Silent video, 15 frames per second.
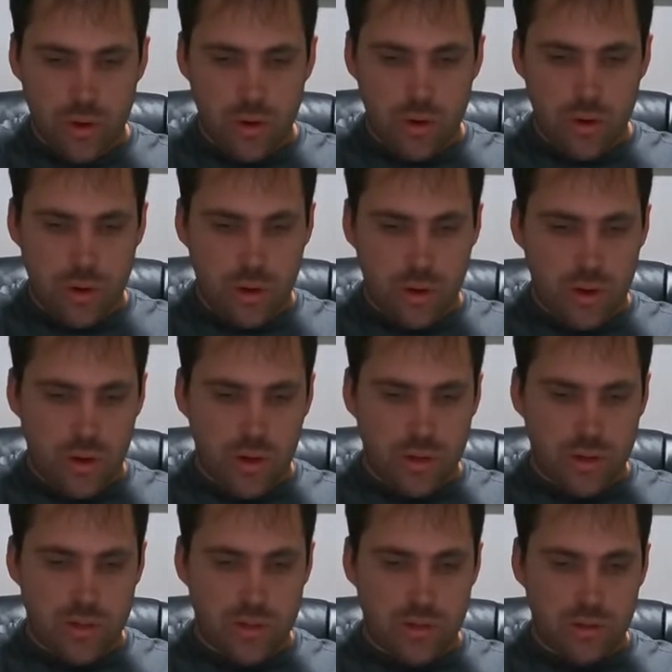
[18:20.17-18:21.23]
Alright,
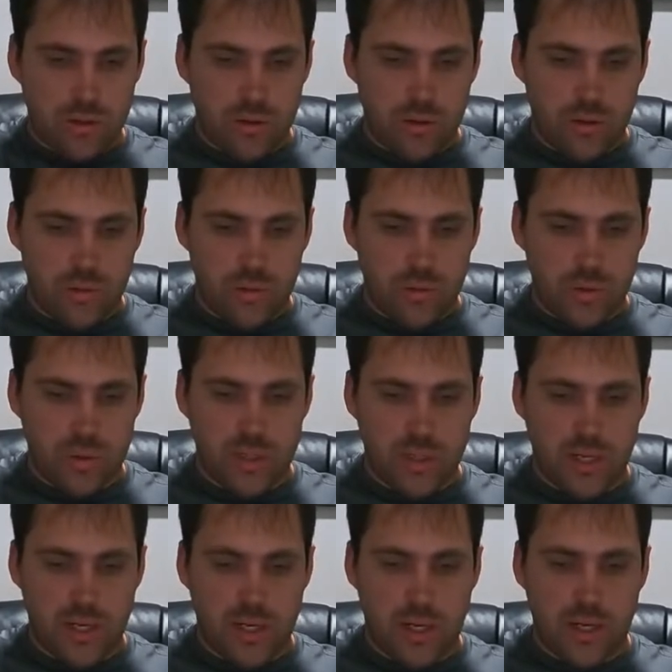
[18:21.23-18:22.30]
so this
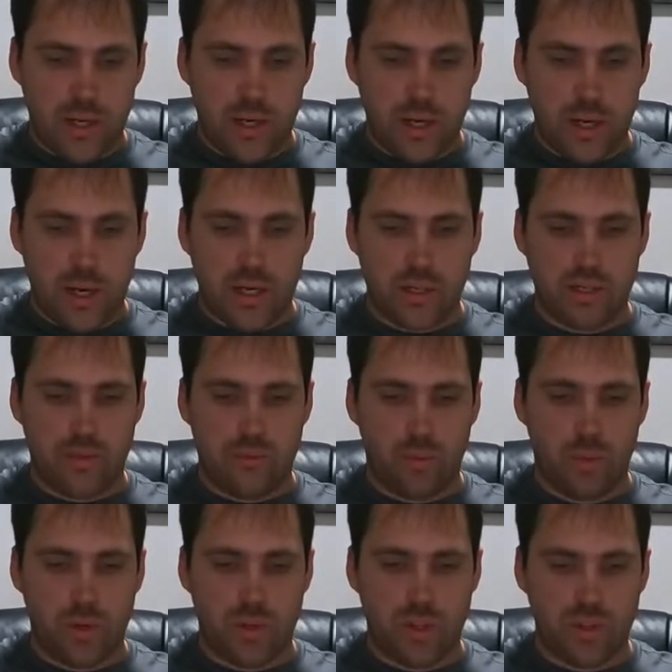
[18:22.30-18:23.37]
guy asked some
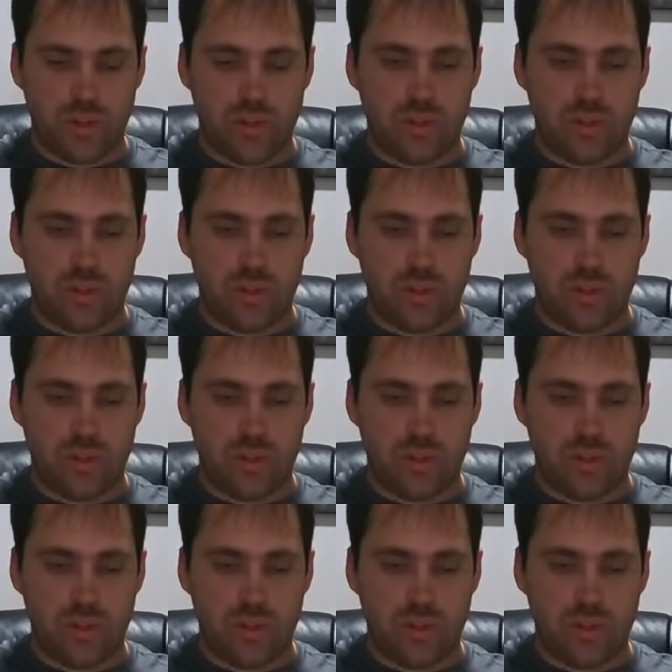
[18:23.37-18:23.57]
questions.